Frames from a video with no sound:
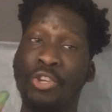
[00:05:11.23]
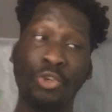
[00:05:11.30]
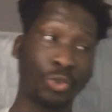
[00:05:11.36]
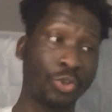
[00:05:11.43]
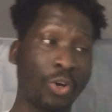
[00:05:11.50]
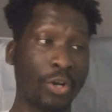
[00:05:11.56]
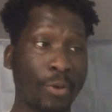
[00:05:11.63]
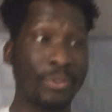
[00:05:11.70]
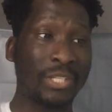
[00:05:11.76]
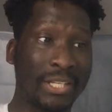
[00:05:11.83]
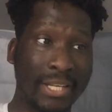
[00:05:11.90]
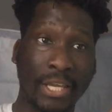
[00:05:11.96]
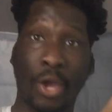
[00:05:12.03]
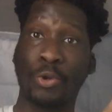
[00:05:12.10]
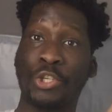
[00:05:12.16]
you're not going to
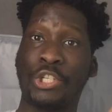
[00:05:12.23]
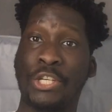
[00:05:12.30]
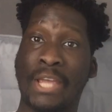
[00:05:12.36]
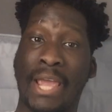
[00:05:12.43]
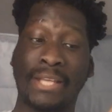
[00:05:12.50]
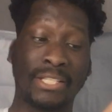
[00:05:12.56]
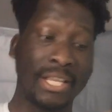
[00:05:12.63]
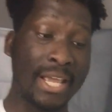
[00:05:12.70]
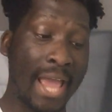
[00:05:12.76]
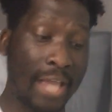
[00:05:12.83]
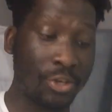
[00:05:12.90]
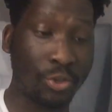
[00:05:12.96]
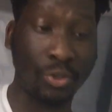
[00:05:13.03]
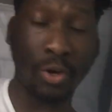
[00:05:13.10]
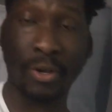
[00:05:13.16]
negotiate
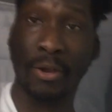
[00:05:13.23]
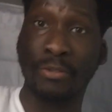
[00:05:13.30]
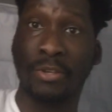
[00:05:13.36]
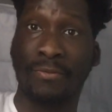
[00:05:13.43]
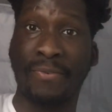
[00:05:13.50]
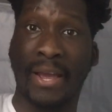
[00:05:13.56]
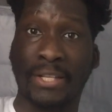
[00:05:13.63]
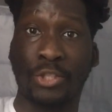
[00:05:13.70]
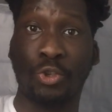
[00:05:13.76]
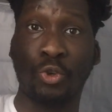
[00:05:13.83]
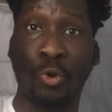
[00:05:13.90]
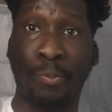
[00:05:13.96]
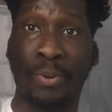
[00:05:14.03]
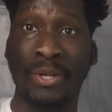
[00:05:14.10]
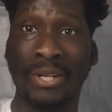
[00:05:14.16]
and you're not going to factor
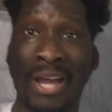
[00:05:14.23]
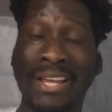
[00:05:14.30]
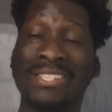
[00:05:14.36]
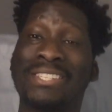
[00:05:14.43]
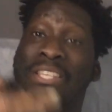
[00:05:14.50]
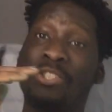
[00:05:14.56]
your per nights,